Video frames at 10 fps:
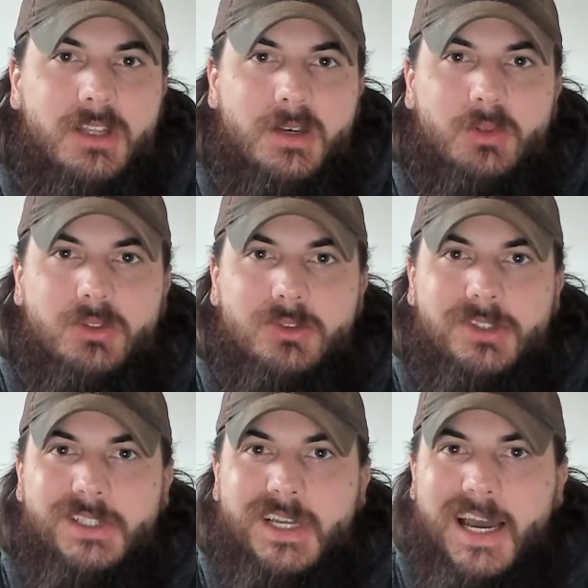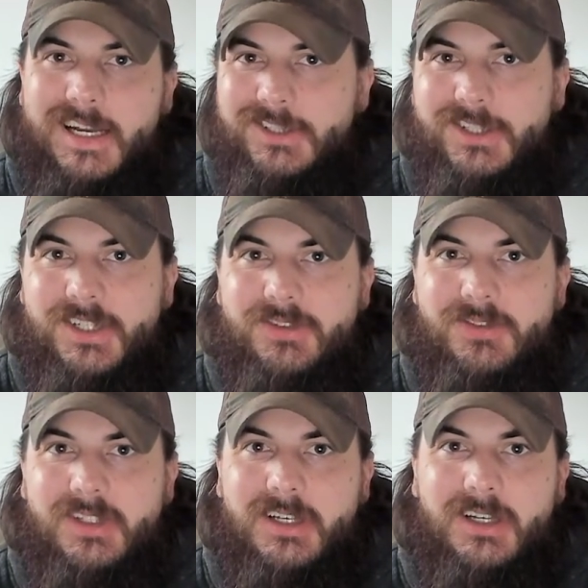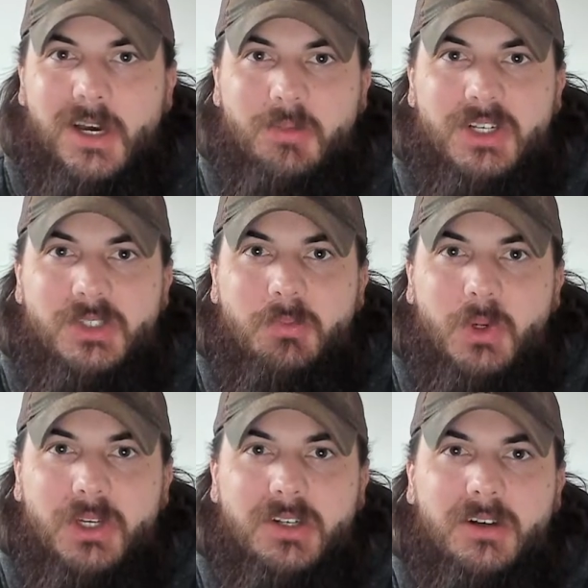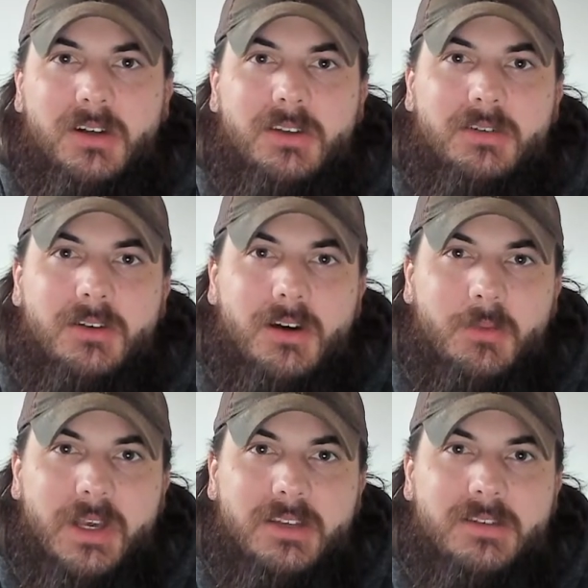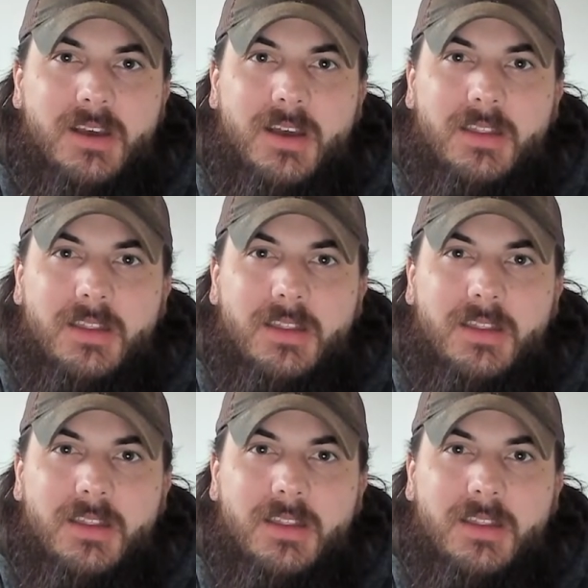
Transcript: labels, and adjectives that companies put on their dog beds,